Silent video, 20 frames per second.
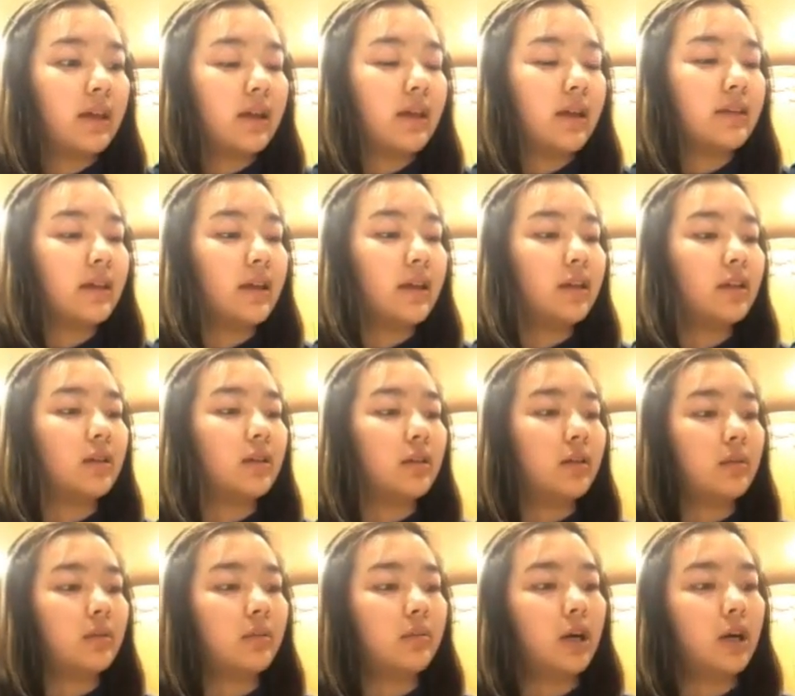And
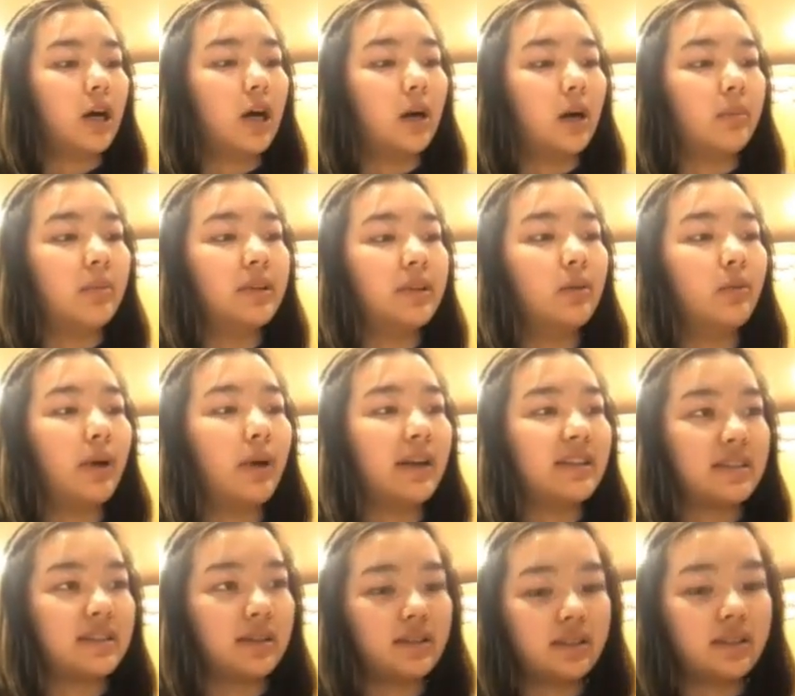then put the white
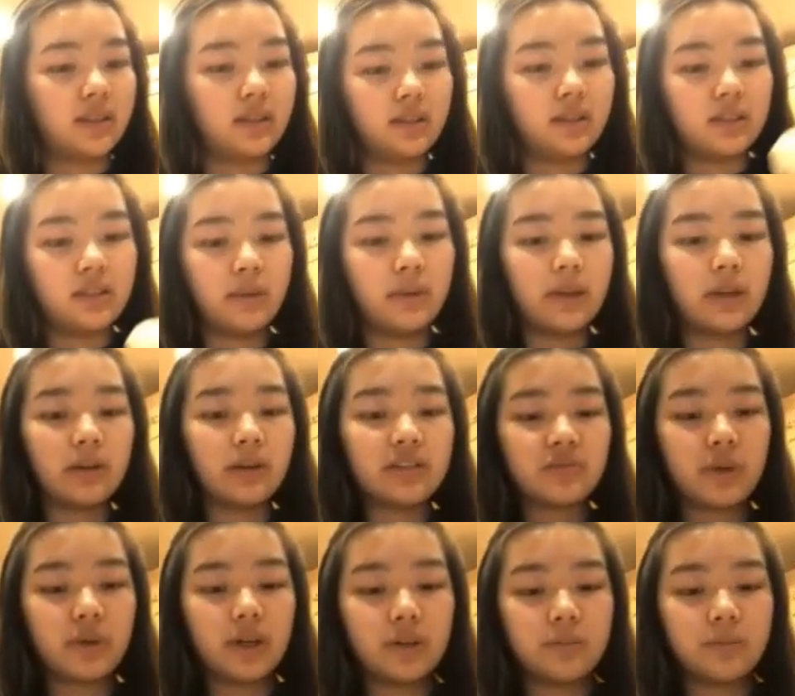sauce on the tomato as
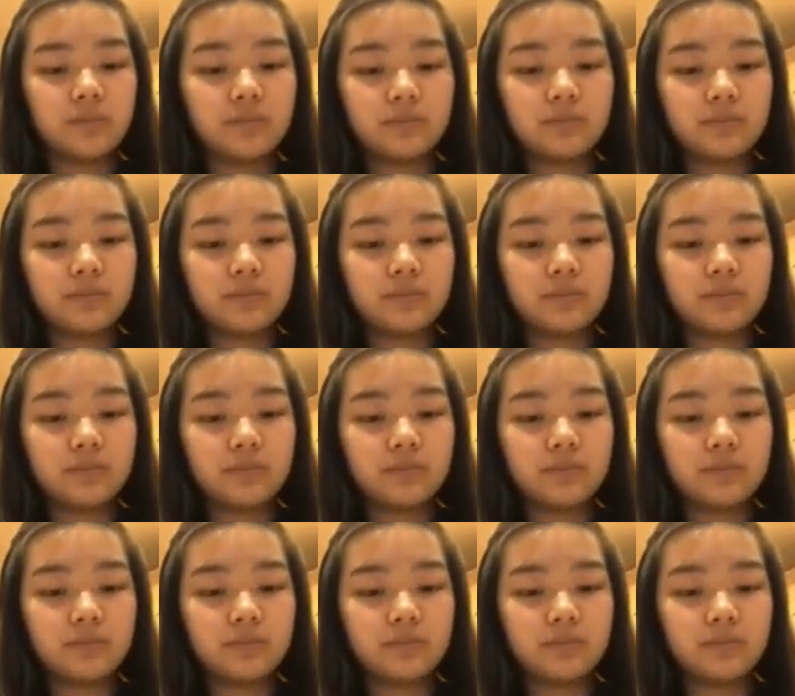well.